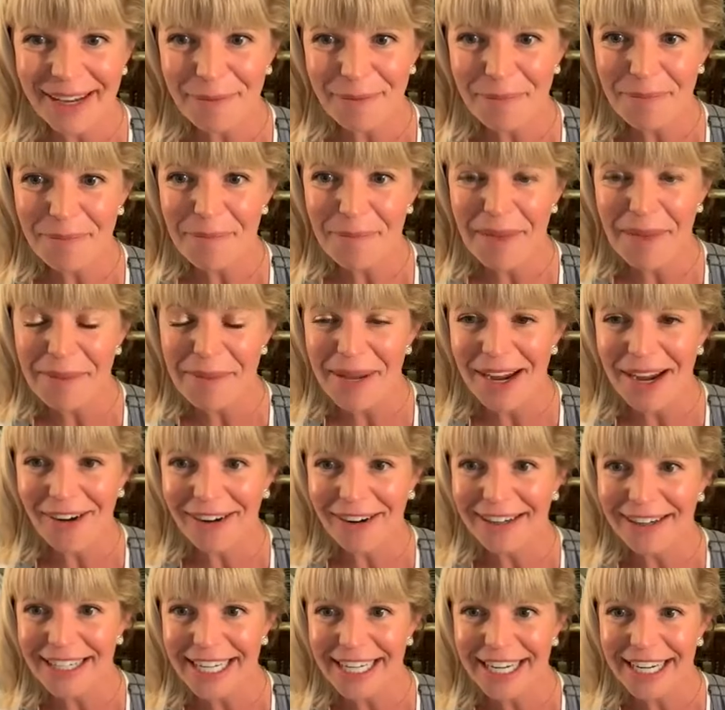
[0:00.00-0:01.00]
maybe
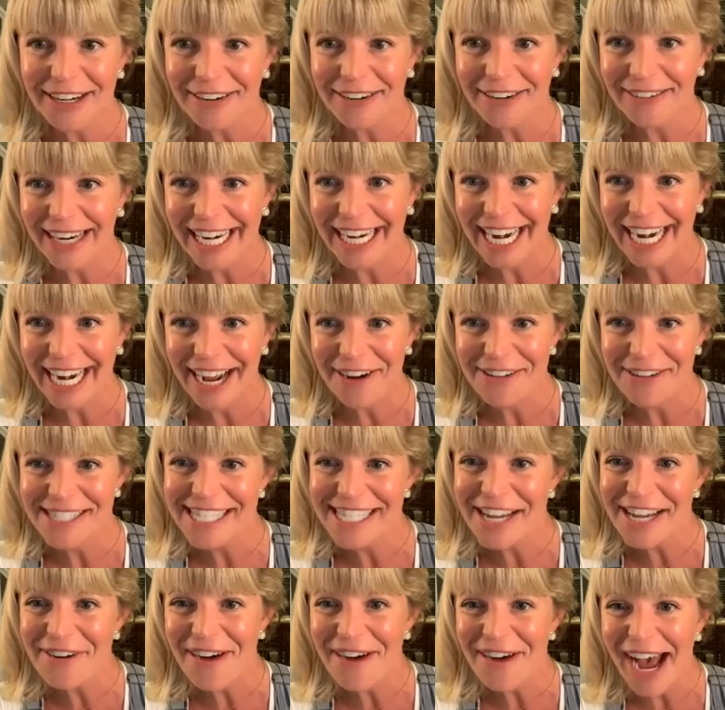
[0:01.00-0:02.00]
aren't here right now.
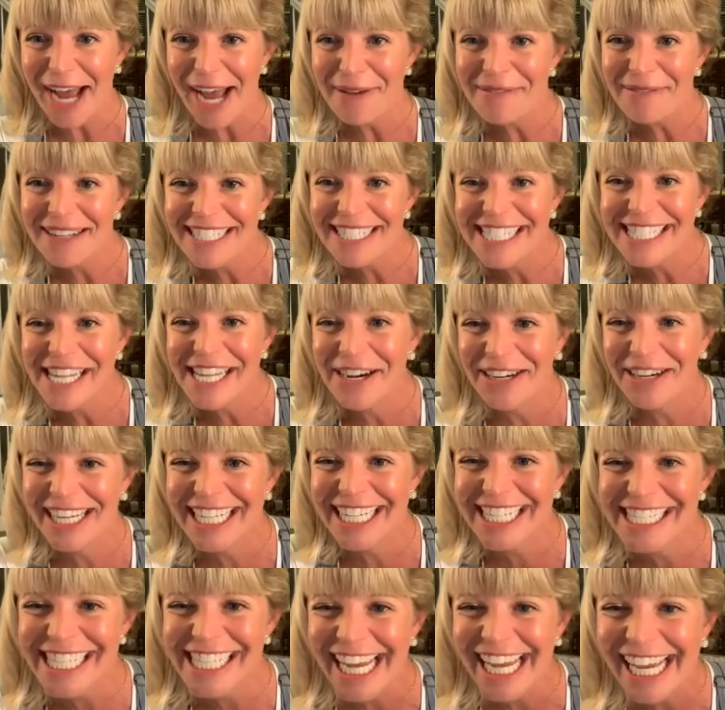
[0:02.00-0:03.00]
So I'm so
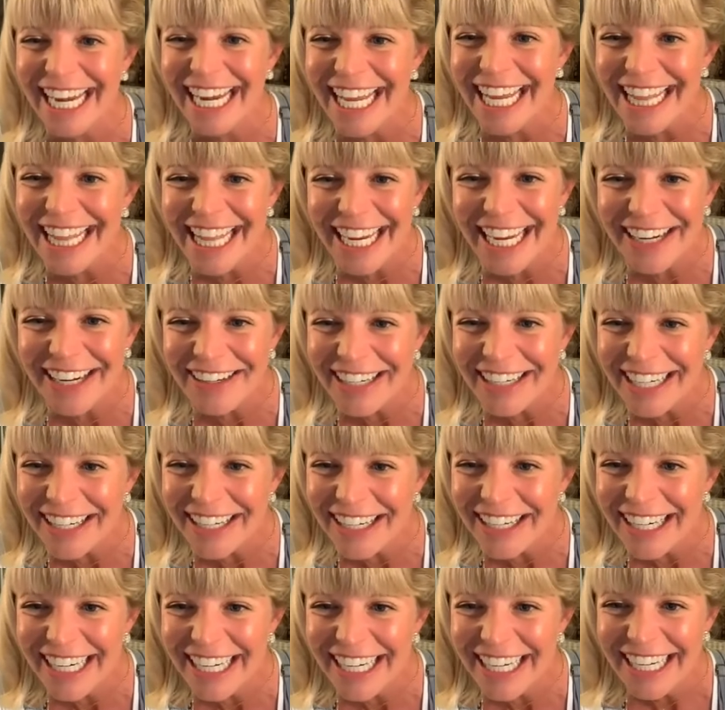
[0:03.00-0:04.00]
excited that you're
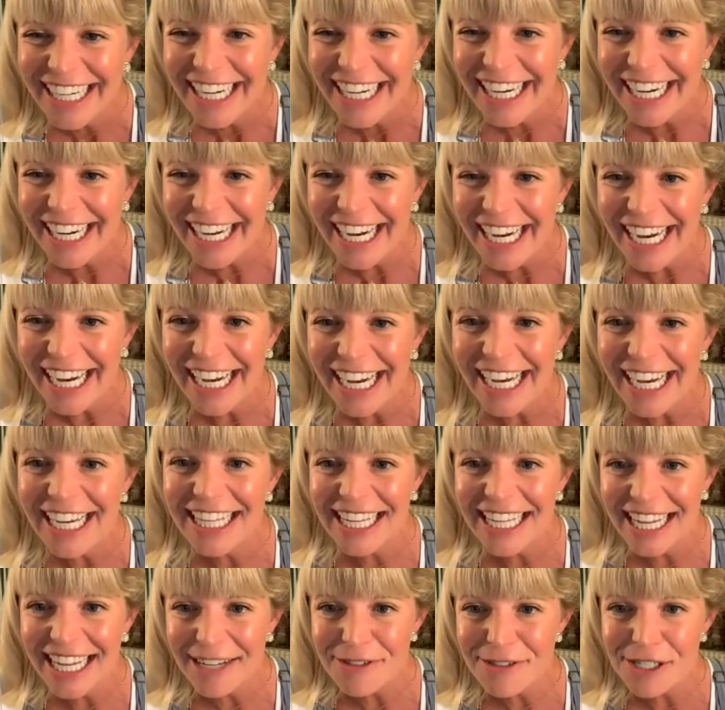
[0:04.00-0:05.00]
here. The gift